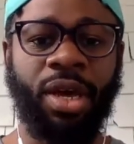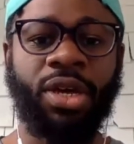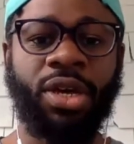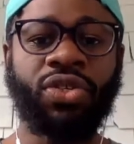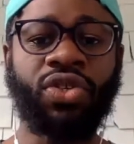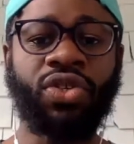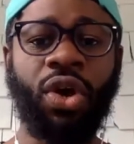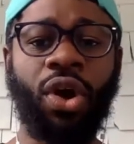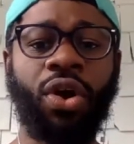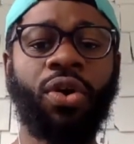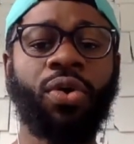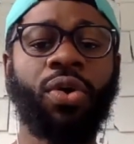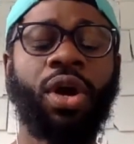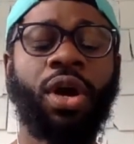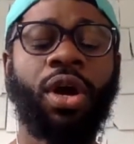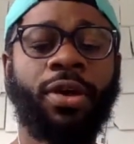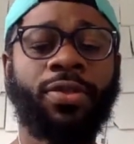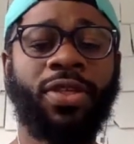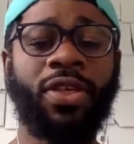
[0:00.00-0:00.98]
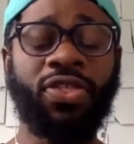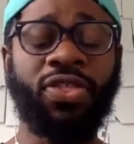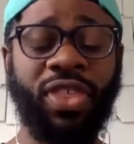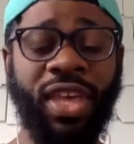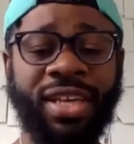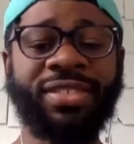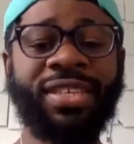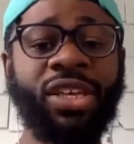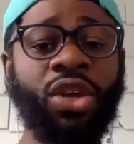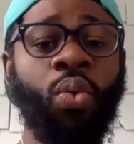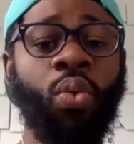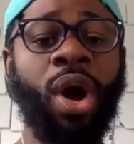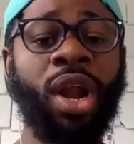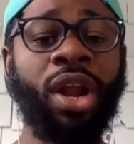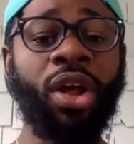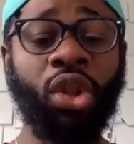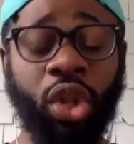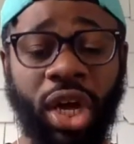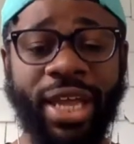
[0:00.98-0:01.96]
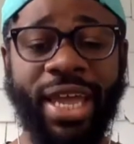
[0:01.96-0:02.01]
So the things that you want
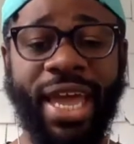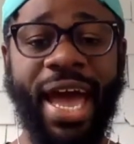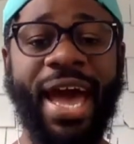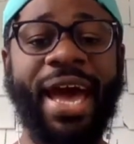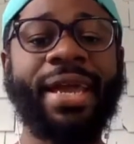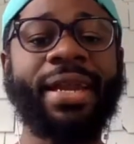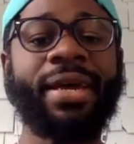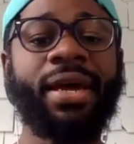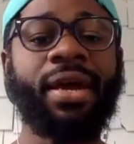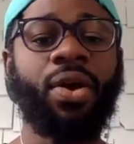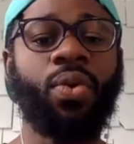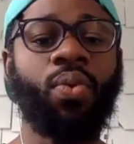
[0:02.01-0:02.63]
to look at